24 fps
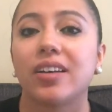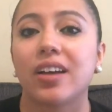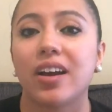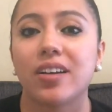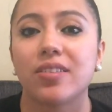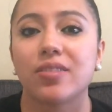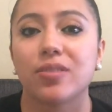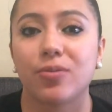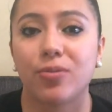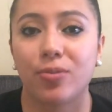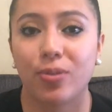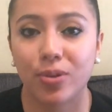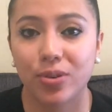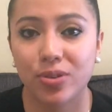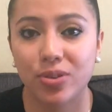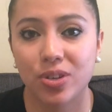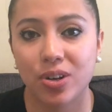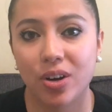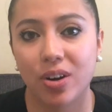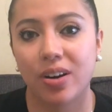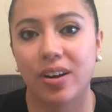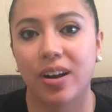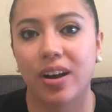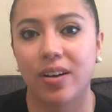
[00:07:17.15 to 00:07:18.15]
Guys, the first
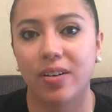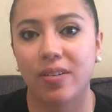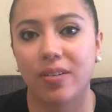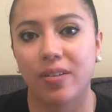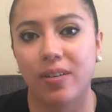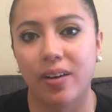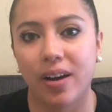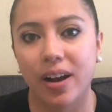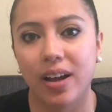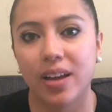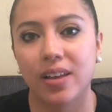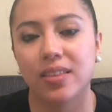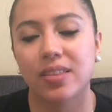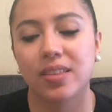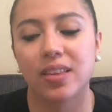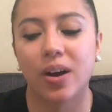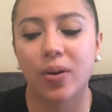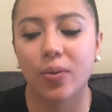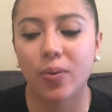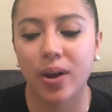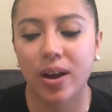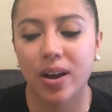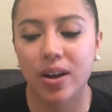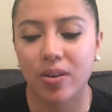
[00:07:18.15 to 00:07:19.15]
year, get it right.
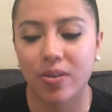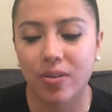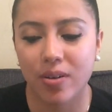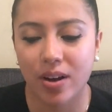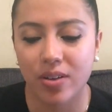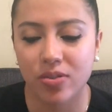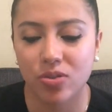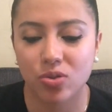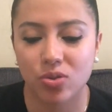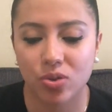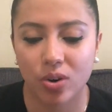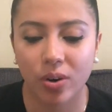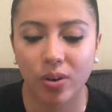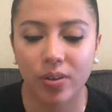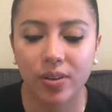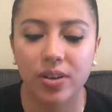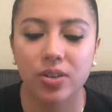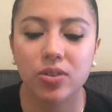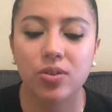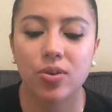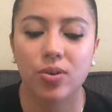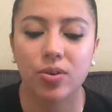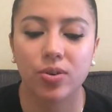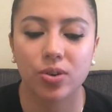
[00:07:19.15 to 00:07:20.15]
That way you're not
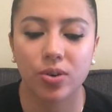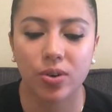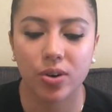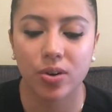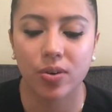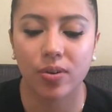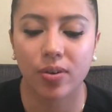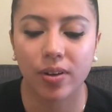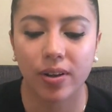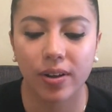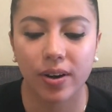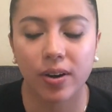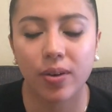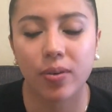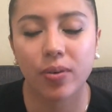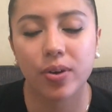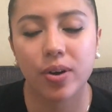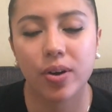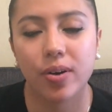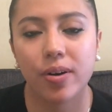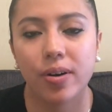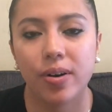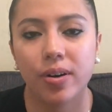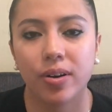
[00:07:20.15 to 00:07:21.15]
struggling during your clinical
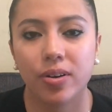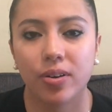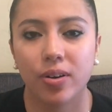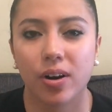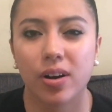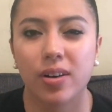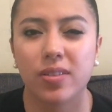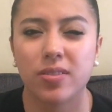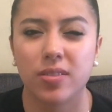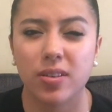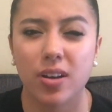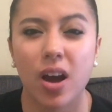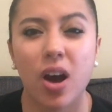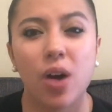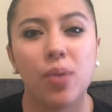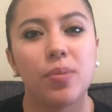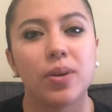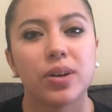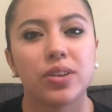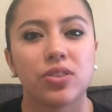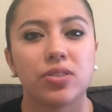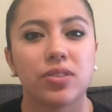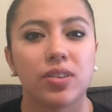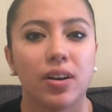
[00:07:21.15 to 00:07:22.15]
year. You're gonna see how
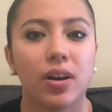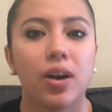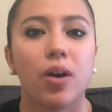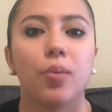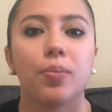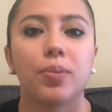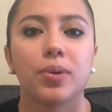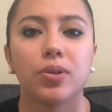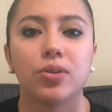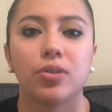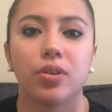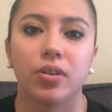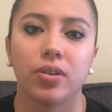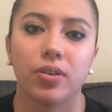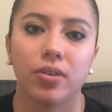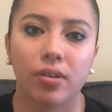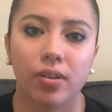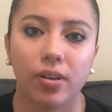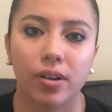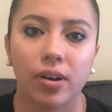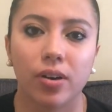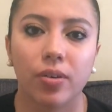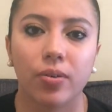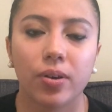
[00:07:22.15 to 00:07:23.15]
much is gonna help you during your
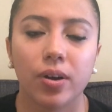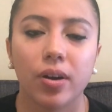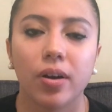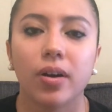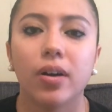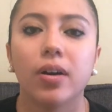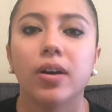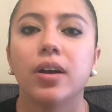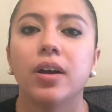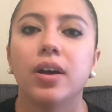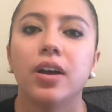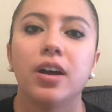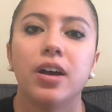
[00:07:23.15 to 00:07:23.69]
clinical year.